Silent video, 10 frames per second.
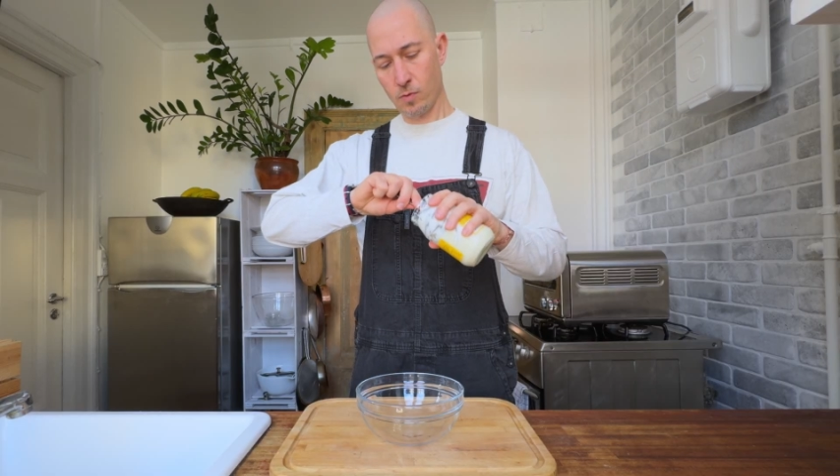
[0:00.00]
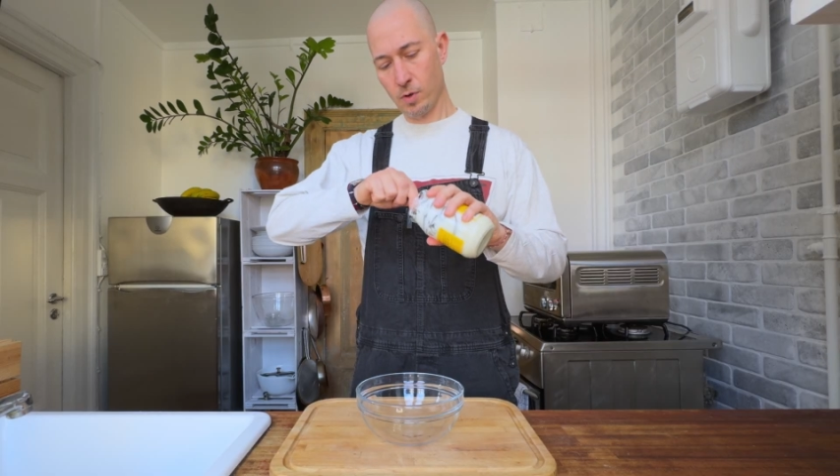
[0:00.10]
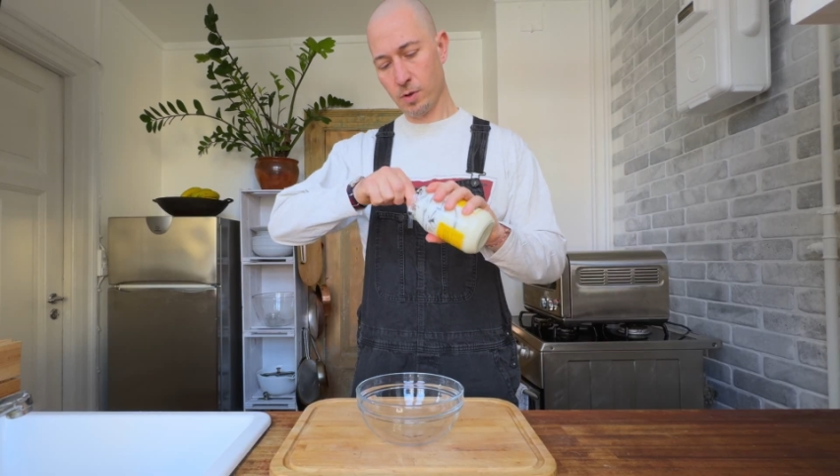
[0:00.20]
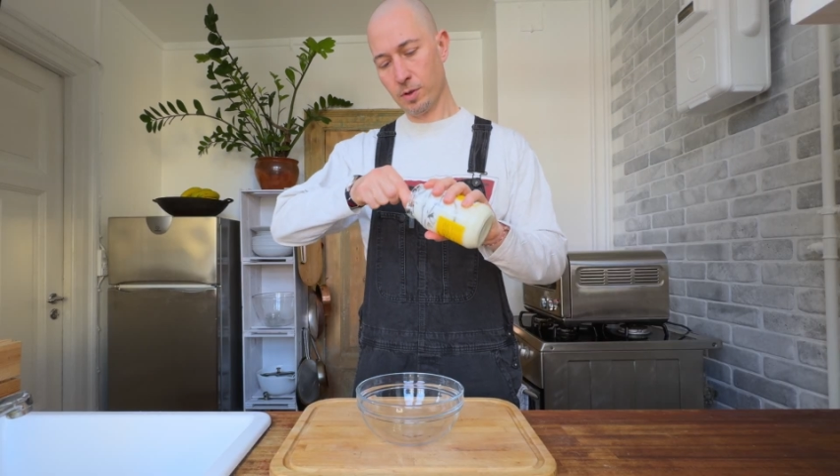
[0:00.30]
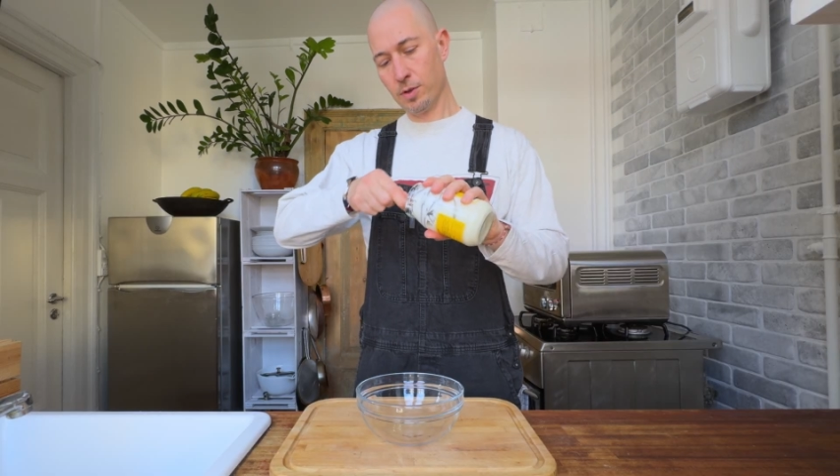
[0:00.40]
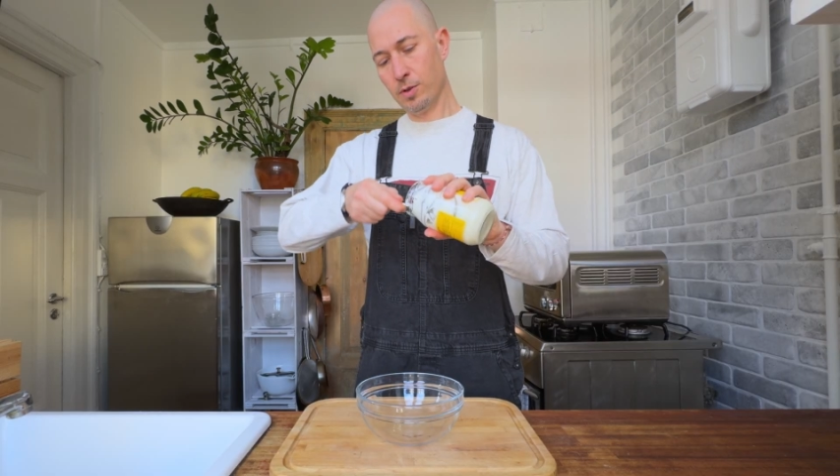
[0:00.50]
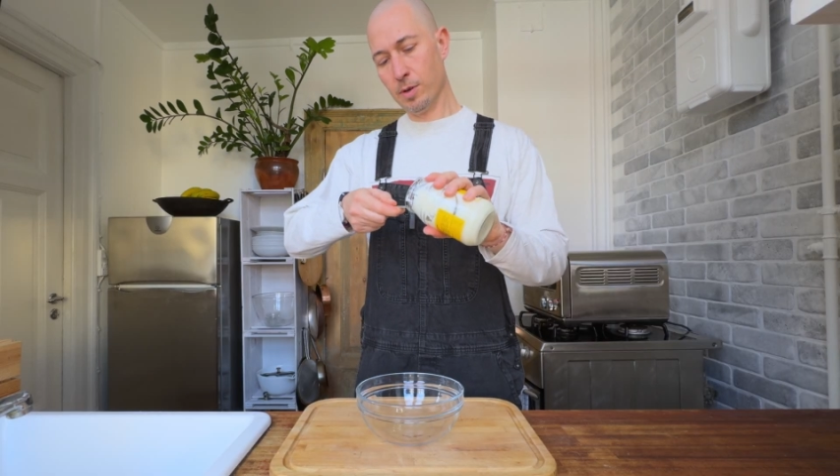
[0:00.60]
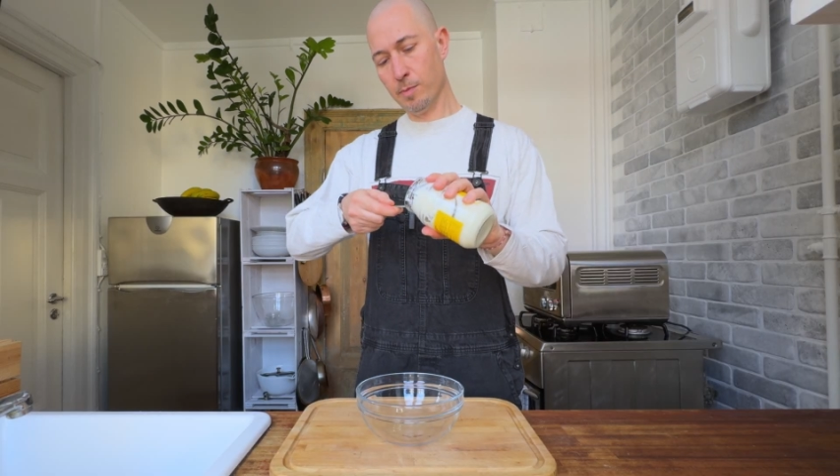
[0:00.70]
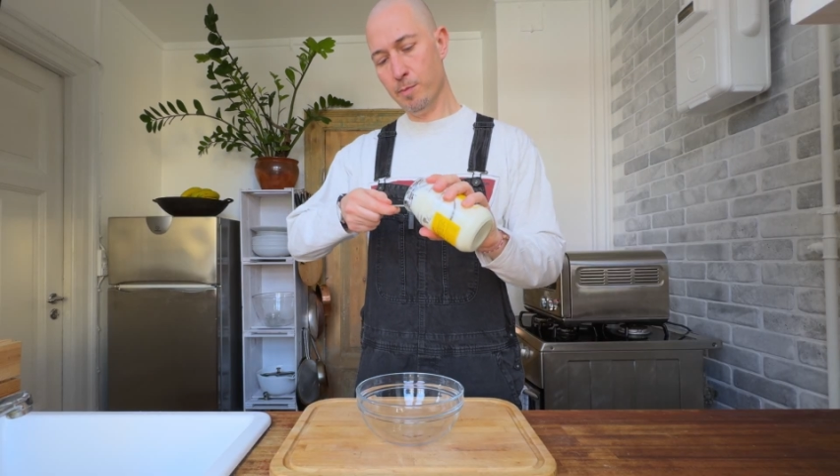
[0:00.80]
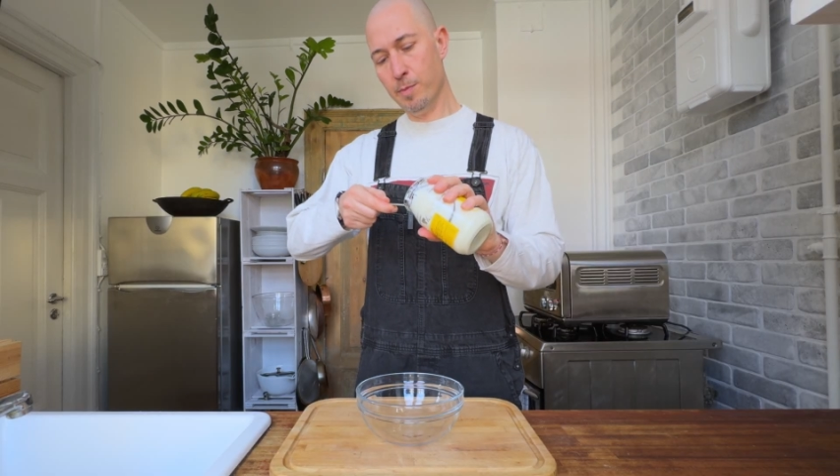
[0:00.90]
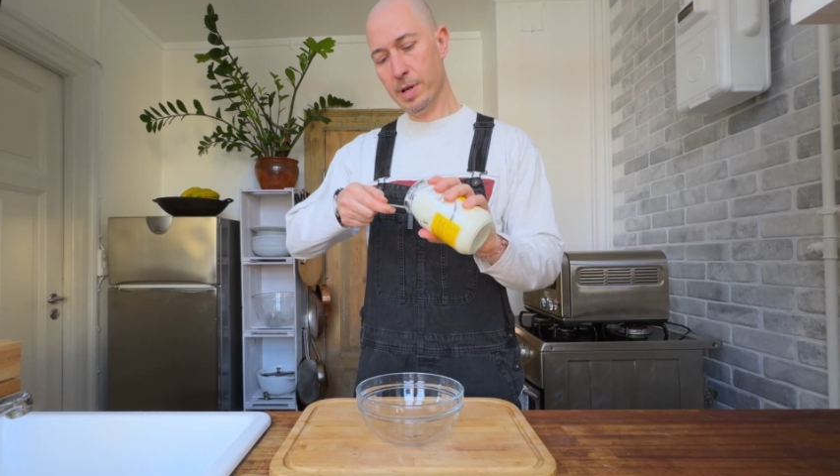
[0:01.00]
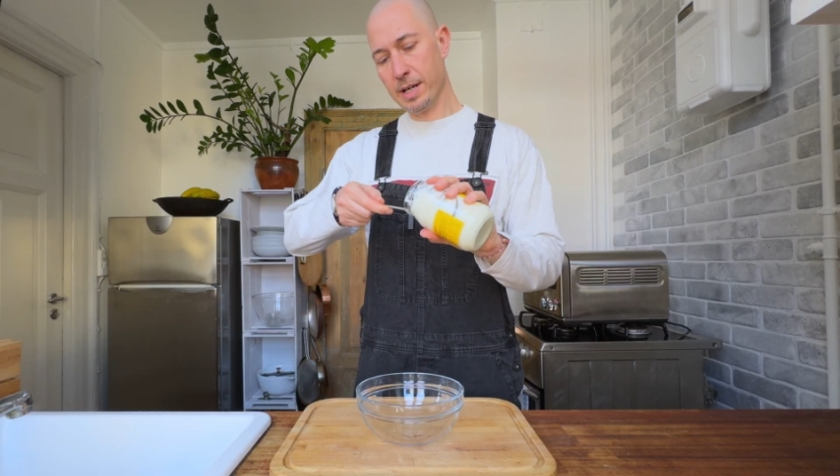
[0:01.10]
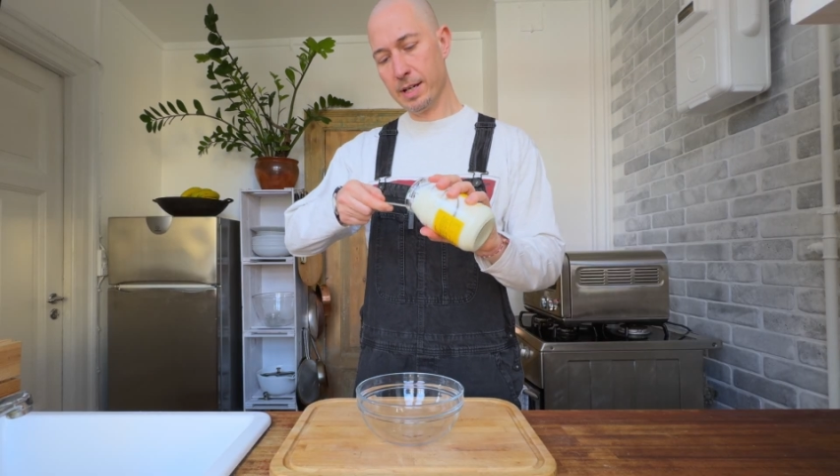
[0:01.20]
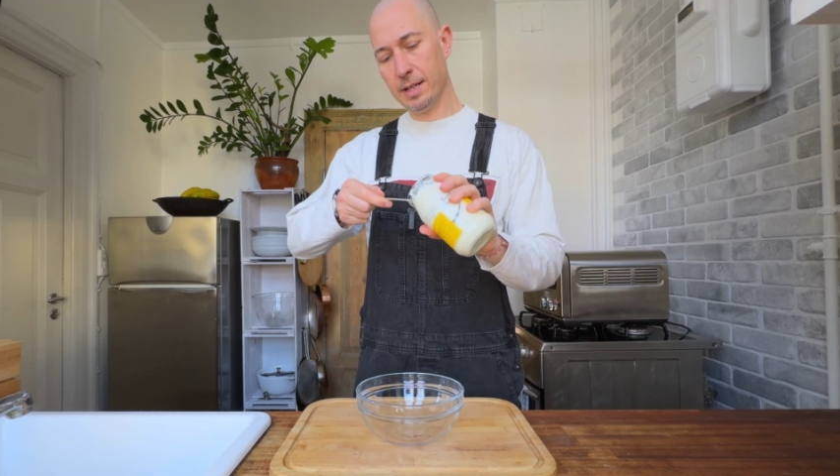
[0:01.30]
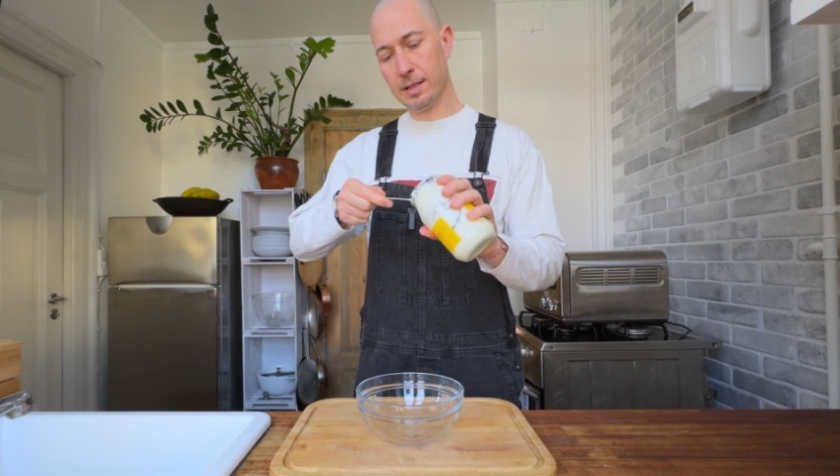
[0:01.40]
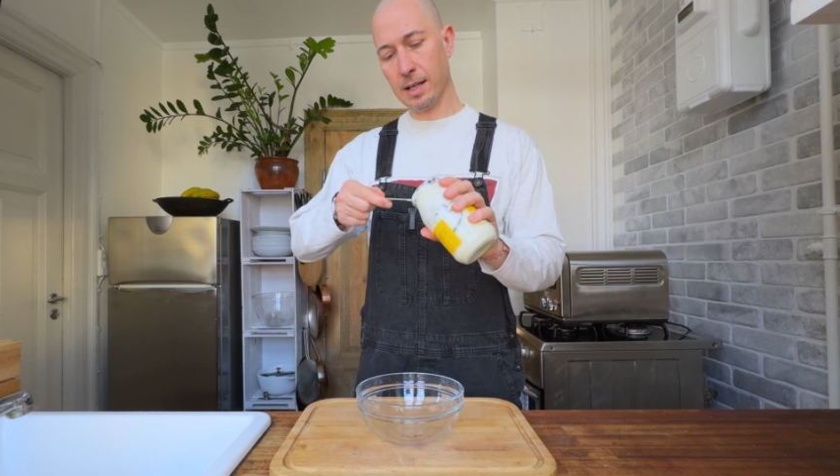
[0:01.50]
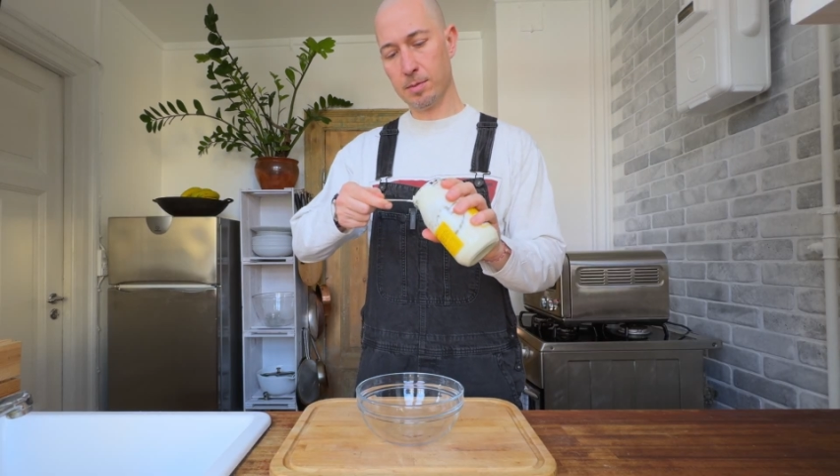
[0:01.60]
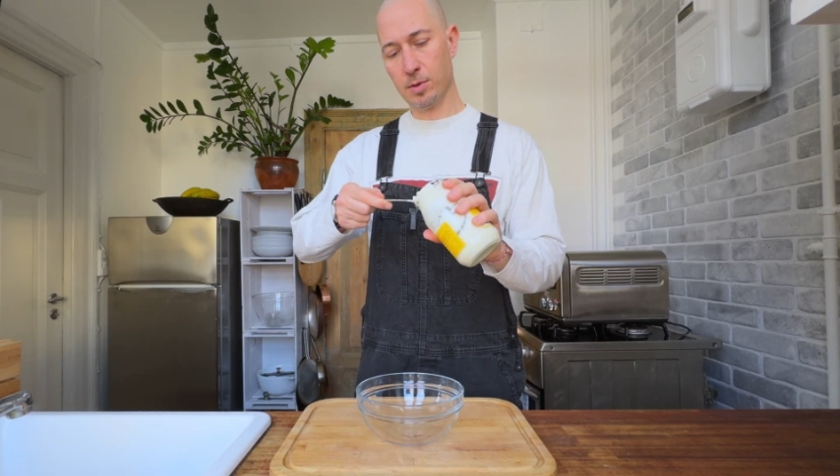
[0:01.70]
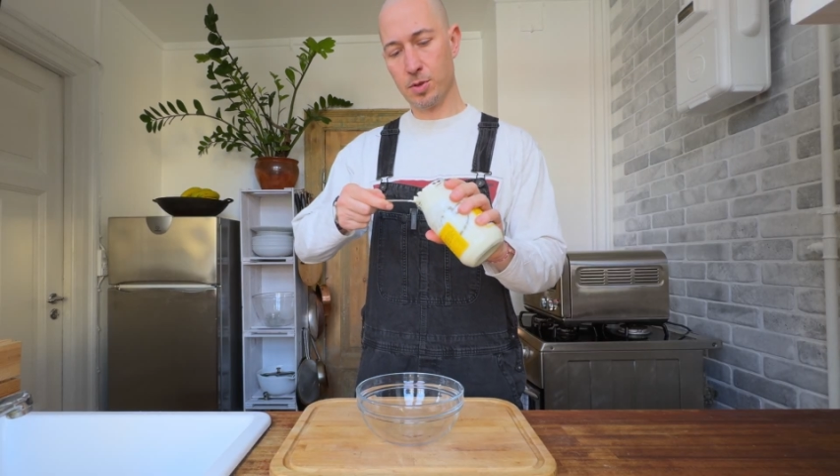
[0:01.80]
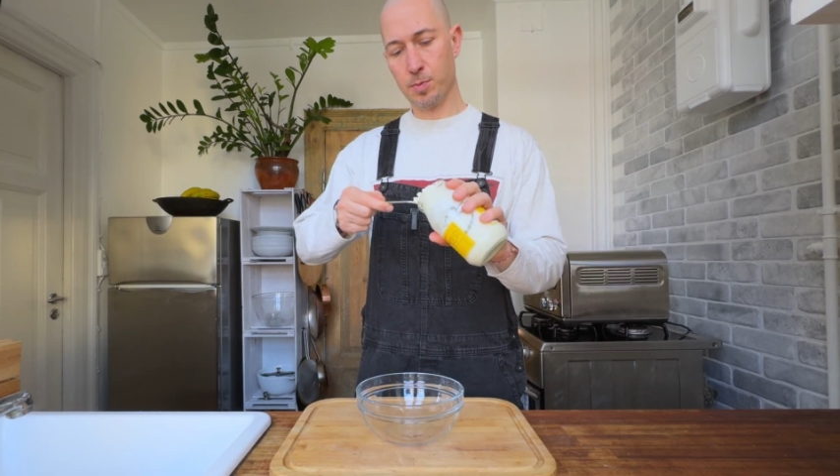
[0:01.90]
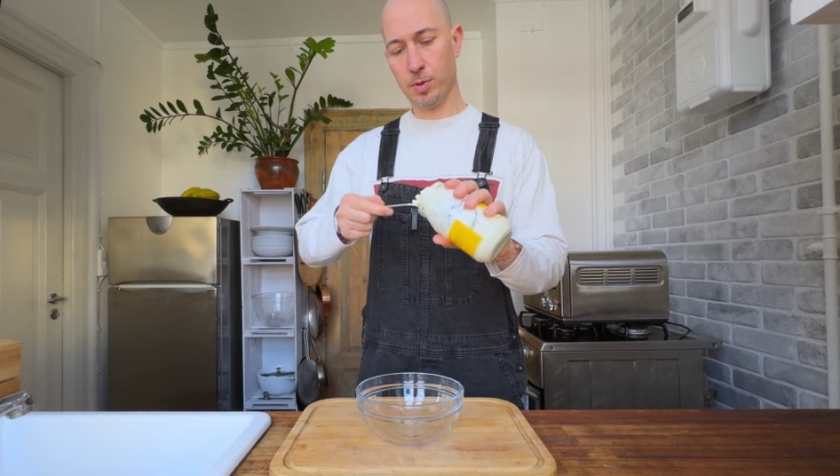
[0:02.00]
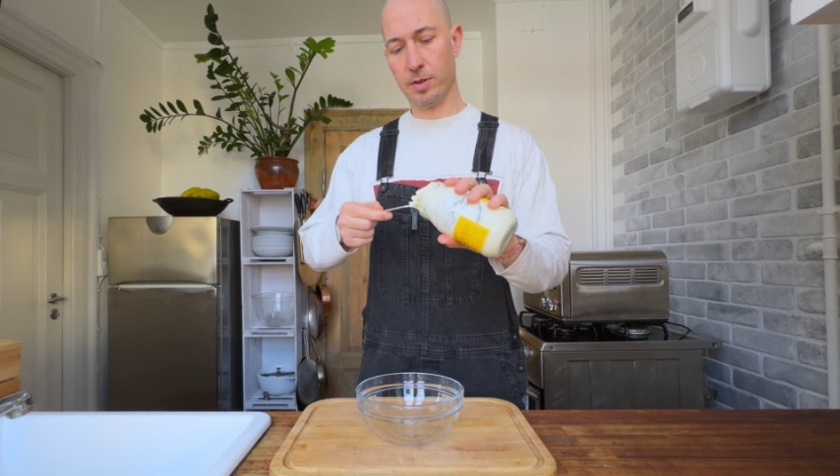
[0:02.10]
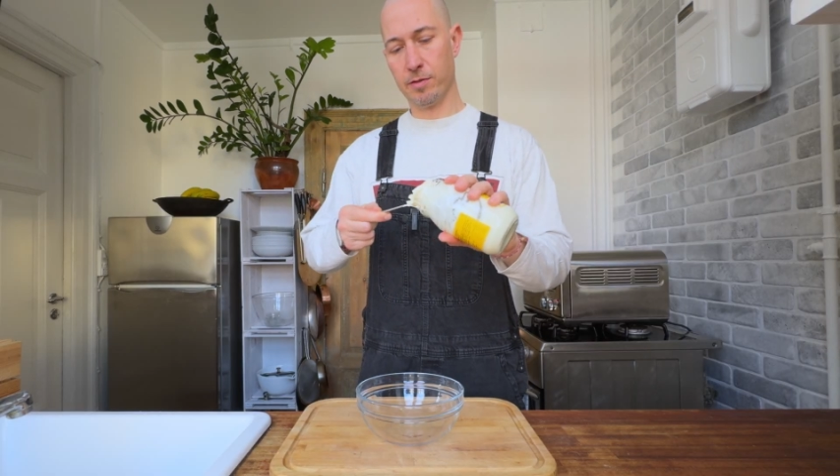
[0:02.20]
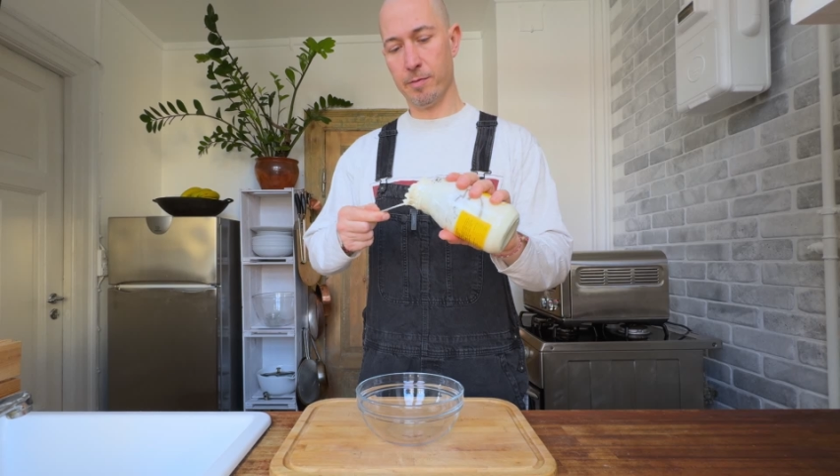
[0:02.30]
I'm gonna do a big tablespoon of